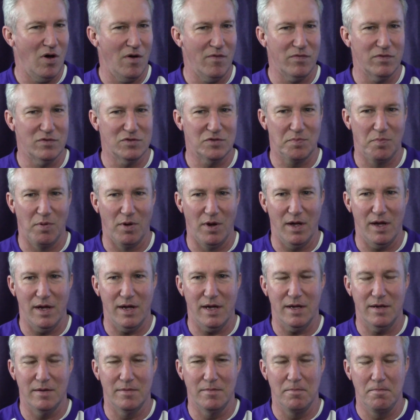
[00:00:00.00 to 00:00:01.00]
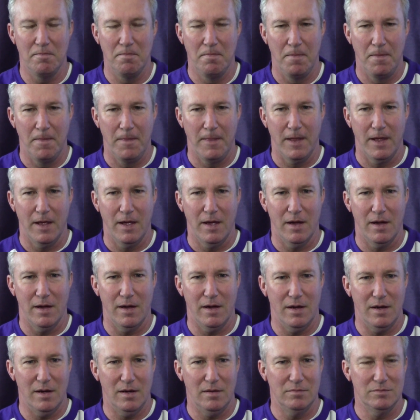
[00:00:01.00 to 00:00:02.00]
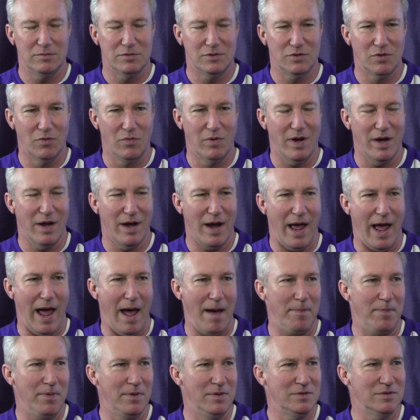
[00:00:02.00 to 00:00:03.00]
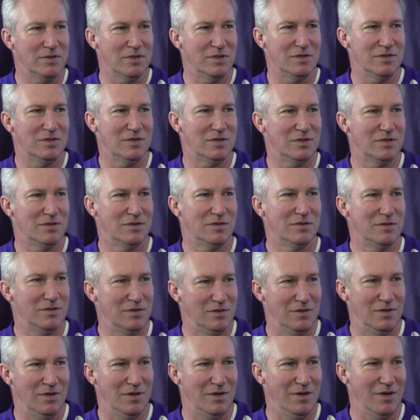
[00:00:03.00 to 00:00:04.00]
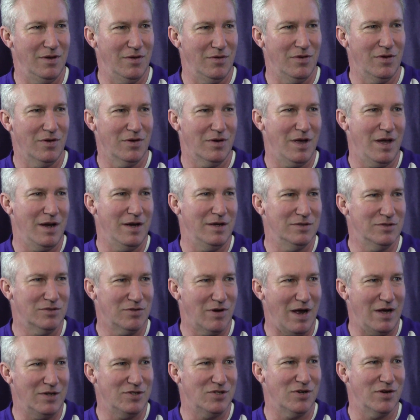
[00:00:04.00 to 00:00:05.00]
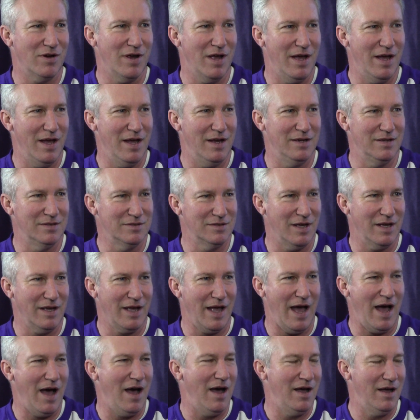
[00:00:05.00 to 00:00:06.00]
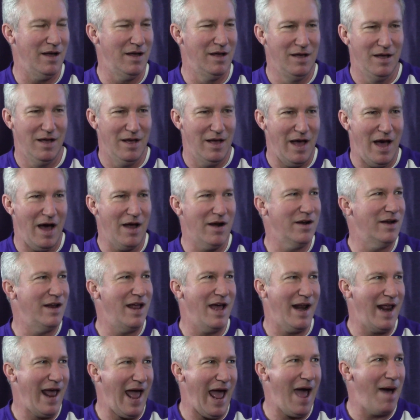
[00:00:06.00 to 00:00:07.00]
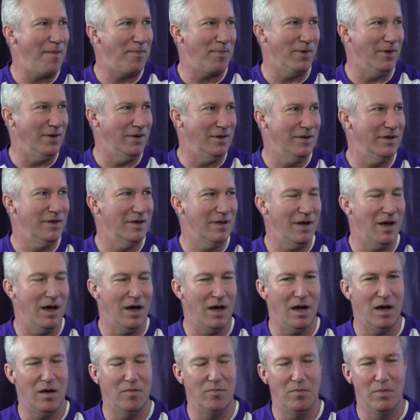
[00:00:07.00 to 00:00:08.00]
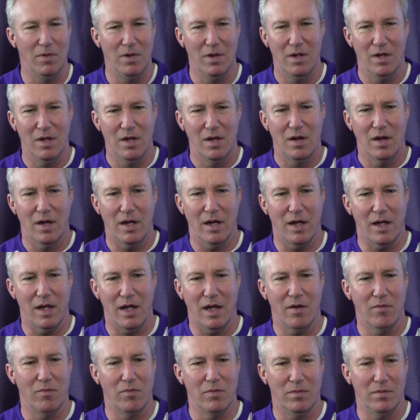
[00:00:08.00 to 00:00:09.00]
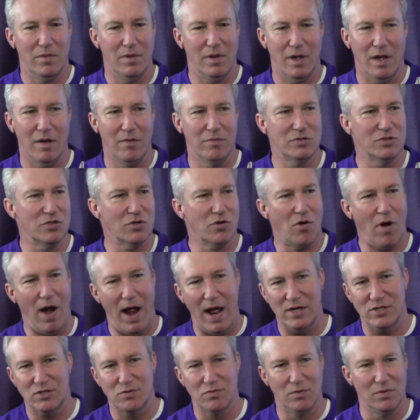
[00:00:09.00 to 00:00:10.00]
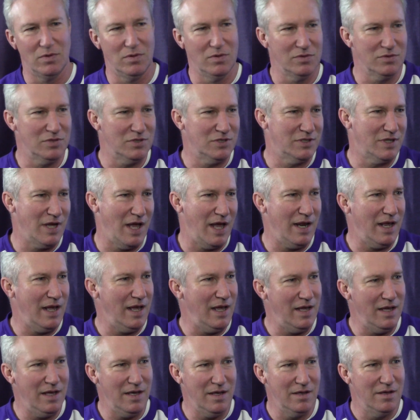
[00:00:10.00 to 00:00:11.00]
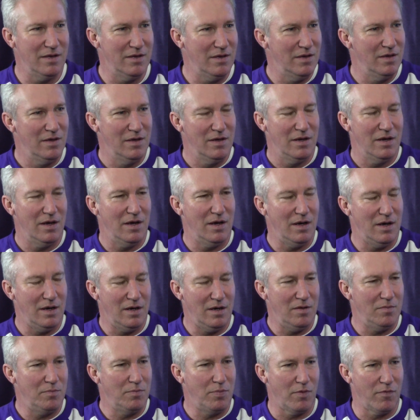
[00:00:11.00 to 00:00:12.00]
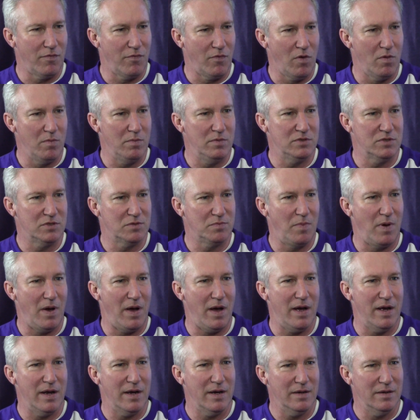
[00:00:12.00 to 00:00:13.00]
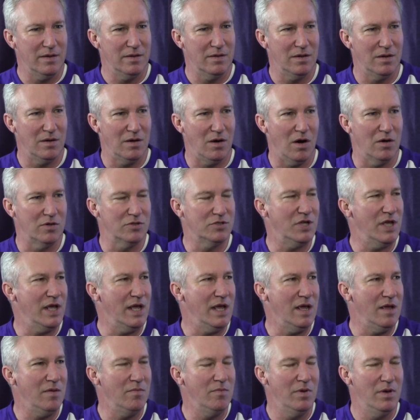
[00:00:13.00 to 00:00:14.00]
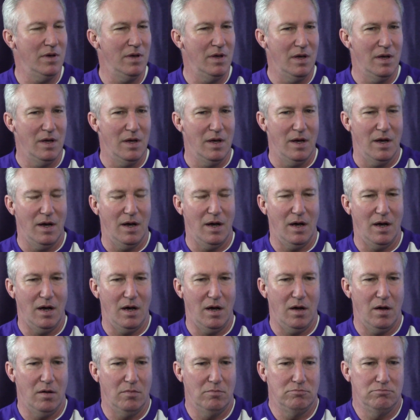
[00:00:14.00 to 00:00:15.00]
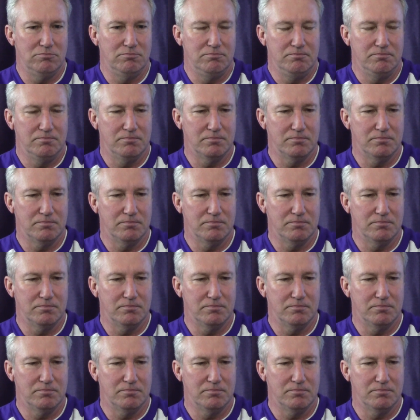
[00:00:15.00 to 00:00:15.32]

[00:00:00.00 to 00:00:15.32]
conference play, and um, so when it happens, it's you know you're kind of scratch your head. It's like how how did that happen? Um, it, it, it was a gradual, steady uh, performance by uh, our team. Um,